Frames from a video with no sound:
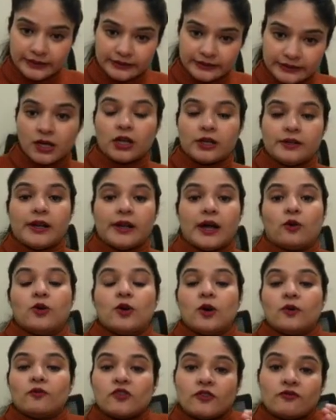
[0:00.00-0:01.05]
Now,
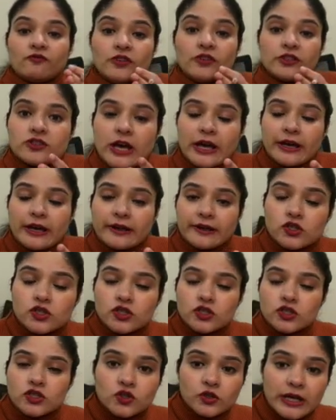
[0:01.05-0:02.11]
from which direction
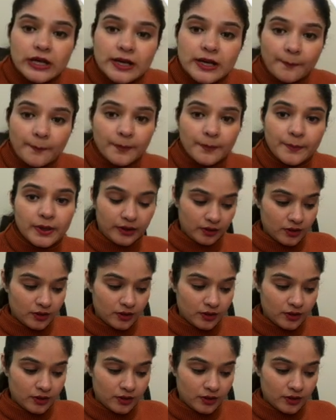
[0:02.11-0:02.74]
should I number it?